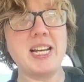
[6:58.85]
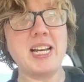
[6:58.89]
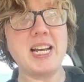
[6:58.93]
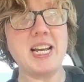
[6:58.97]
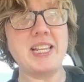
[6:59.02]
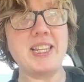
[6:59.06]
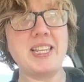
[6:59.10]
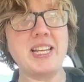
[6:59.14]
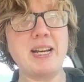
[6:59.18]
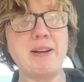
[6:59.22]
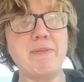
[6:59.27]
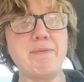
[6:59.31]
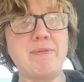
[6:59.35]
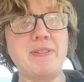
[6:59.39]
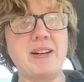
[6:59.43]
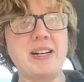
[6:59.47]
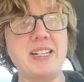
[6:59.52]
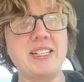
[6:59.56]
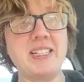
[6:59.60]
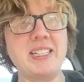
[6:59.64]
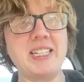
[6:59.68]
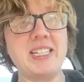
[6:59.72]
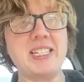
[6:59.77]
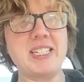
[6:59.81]
And that
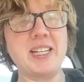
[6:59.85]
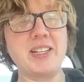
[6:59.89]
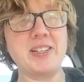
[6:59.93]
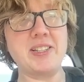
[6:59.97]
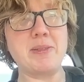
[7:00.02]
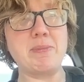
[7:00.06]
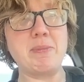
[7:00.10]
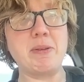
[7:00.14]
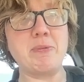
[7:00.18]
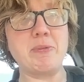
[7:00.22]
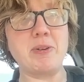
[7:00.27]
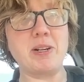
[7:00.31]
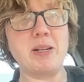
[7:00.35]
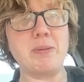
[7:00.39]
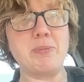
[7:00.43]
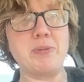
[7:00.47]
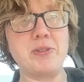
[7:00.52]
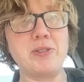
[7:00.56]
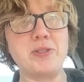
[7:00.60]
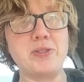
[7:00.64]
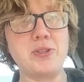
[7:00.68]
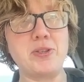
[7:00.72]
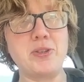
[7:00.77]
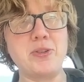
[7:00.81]
finally tells me where I
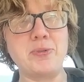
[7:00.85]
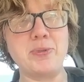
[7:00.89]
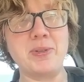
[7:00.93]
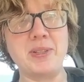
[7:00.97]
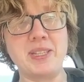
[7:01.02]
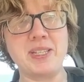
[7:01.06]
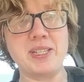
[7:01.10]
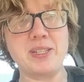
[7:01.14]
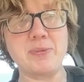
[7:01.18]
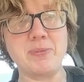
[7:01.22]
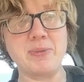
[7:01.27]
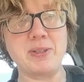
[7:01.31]
put 2 in this